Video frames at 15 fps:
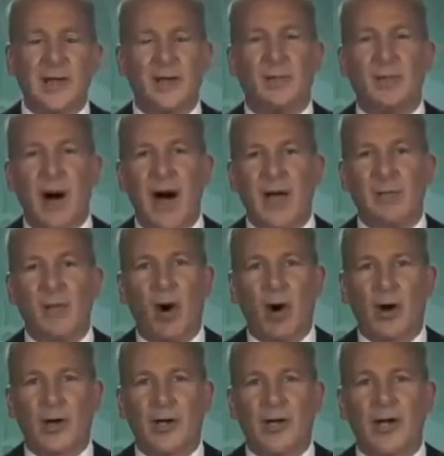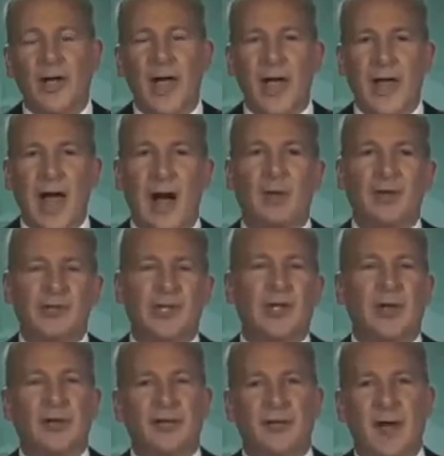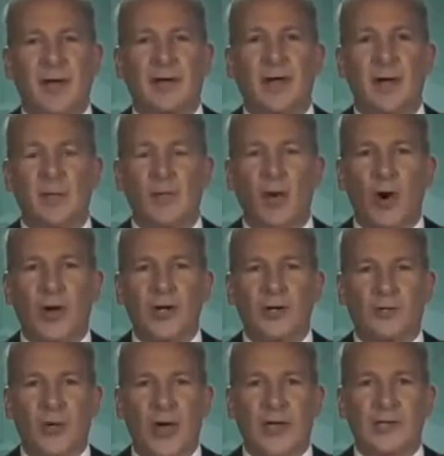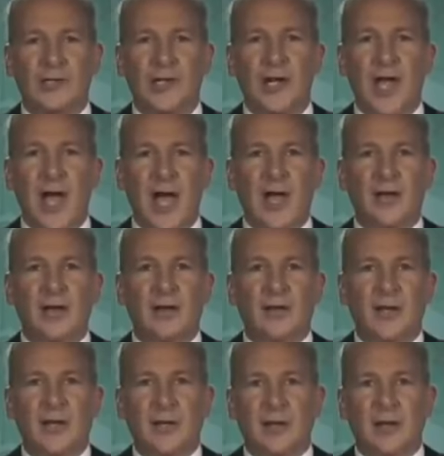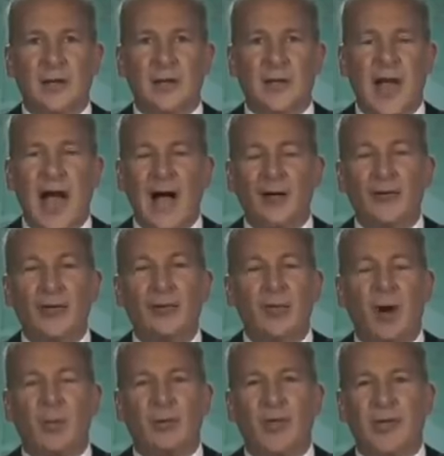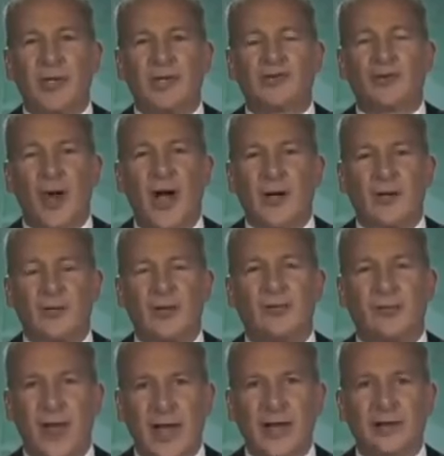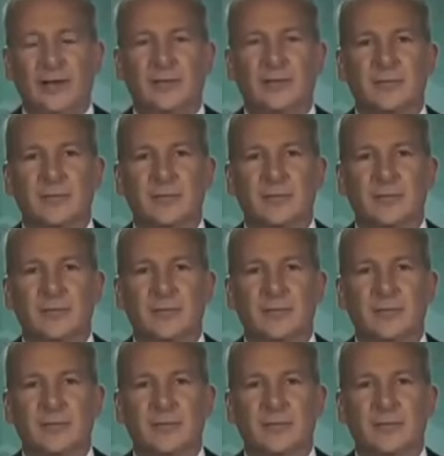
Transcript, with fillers: in the bond market and how it's going to affect mortgage rates and the, the, the, housing bubble that he's trying to reflate.